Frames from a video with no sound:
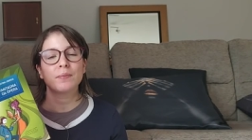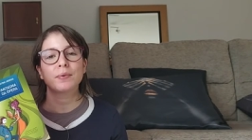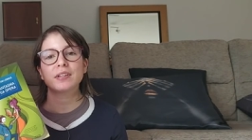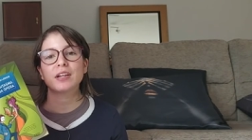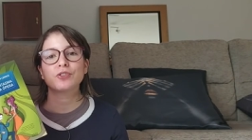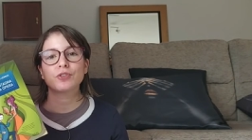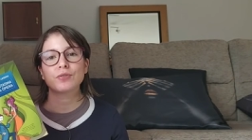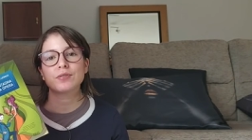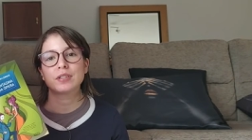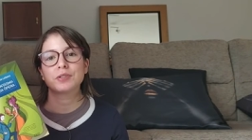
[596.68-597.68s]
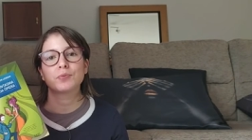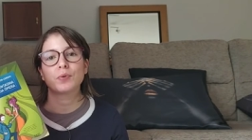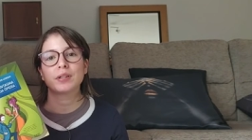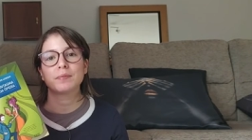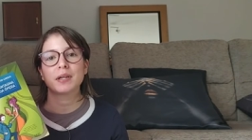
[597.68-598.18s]
But I chose this
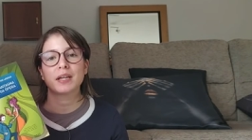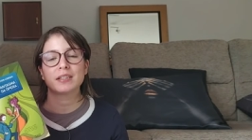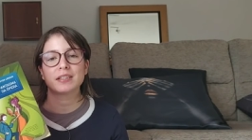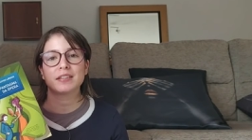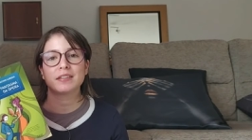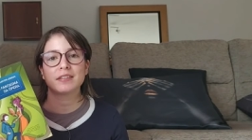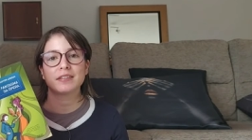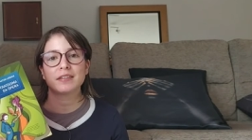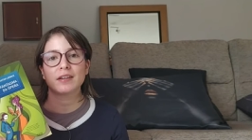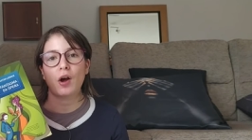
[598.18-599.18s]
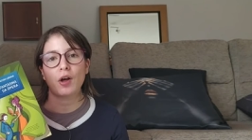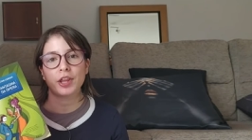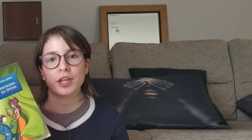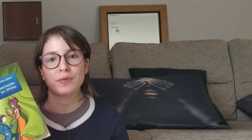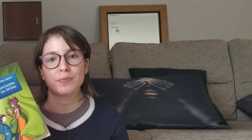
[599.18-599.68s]
one because this is a
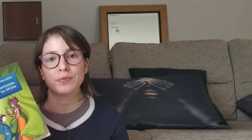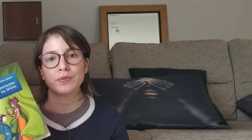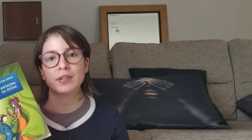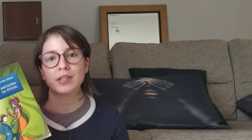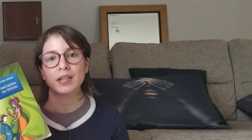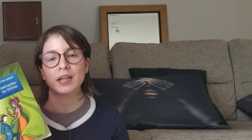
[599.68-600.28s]
Gothic book